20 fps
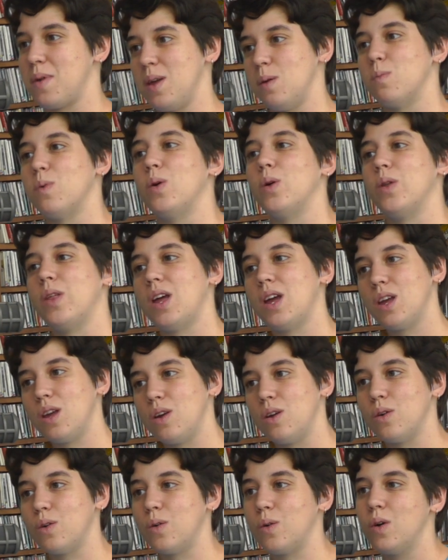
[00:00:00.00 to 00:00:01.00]
people that
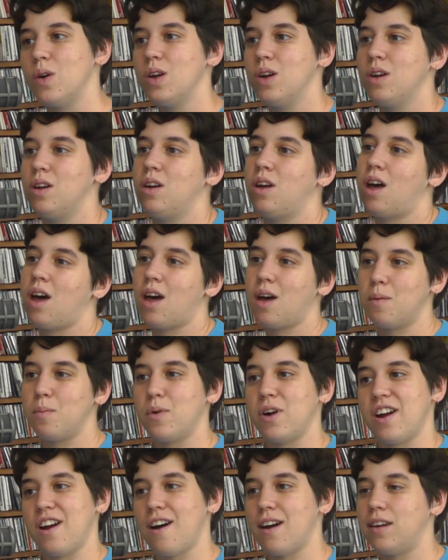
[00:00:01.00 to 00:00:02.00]
you
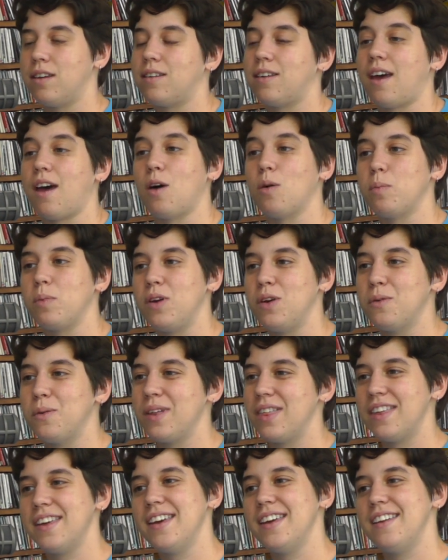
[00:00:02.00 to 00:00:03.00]
bring on to help you
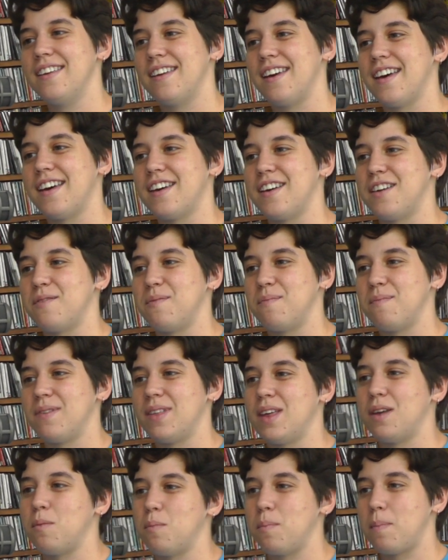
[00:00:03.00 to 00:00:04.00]
with it,
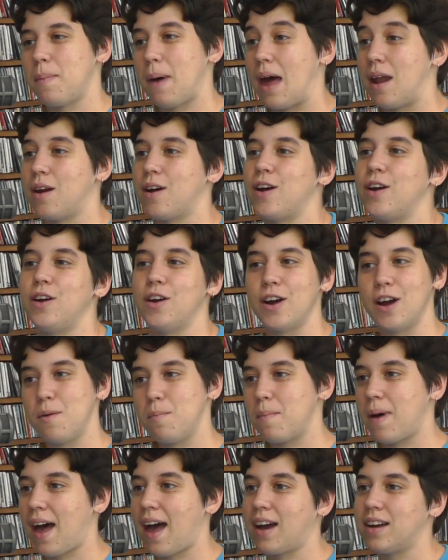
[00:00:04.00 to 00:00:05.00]
the better your
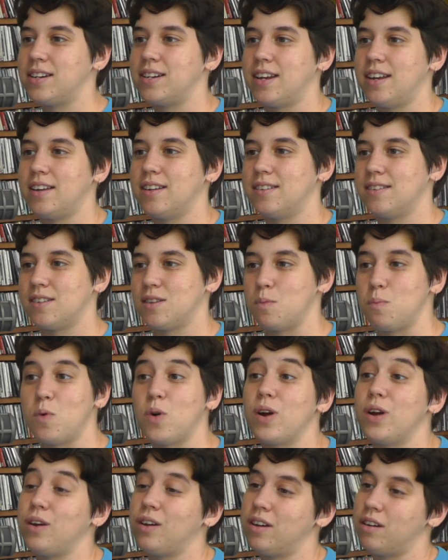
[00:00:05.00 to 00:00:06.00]
impact is, the
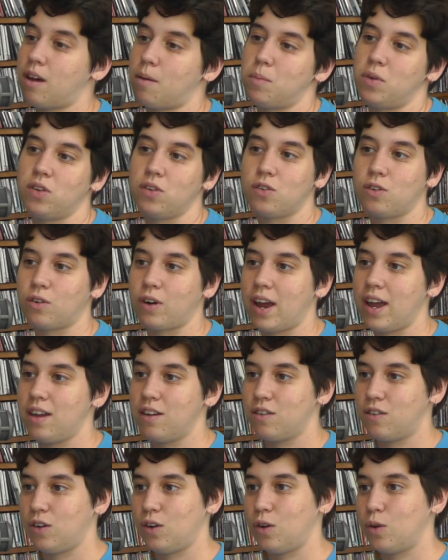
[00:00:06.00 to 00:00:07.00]
more you can
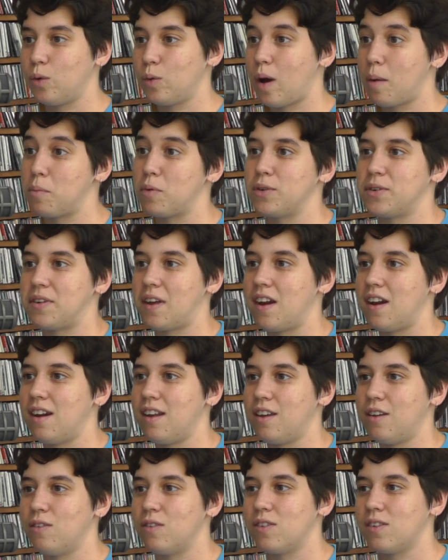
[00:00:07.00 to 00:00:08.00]
demonstrate to
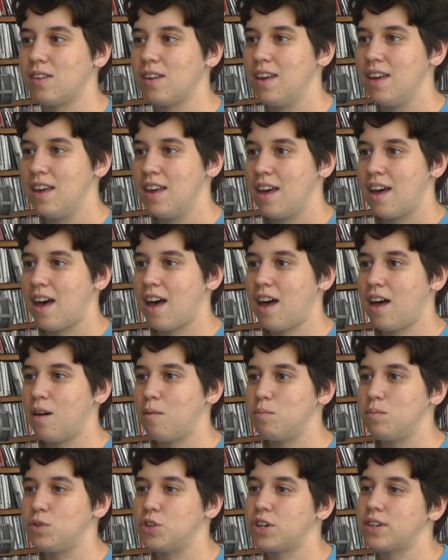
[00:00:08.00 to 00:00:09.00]
representatives
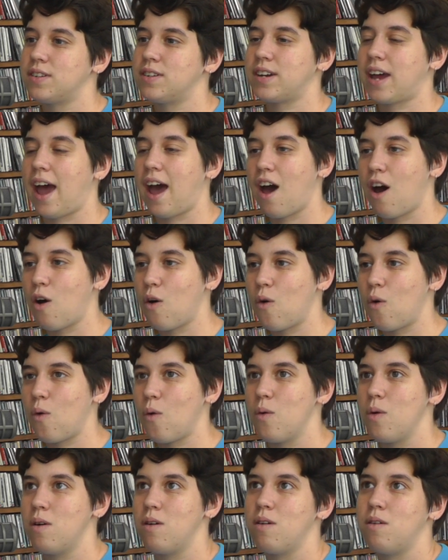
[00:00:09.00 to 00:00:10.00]
just how
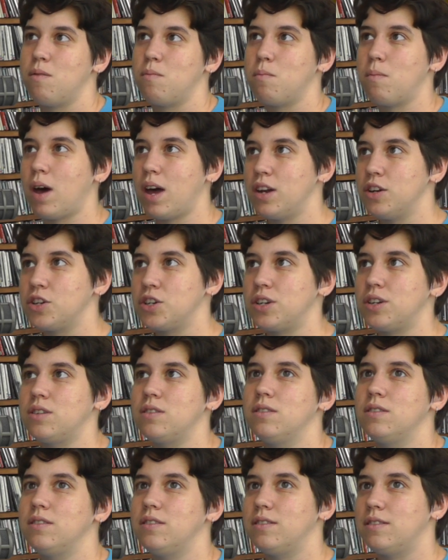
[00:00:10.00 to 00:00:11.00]
much
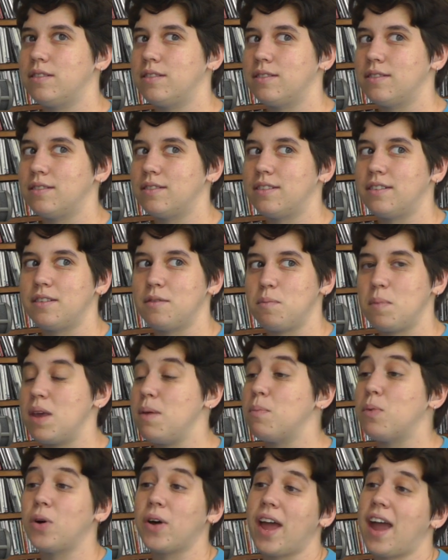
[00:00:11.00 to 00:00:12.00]

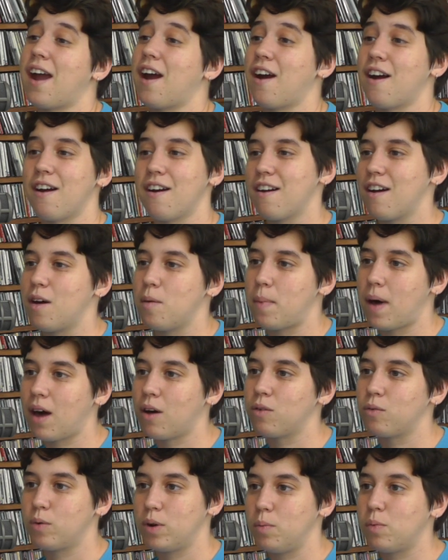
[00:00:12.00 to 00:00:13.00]
people care
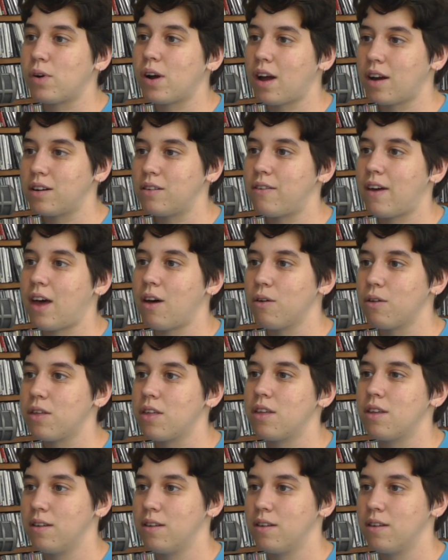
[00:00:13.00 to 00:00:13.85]
about reproductive health.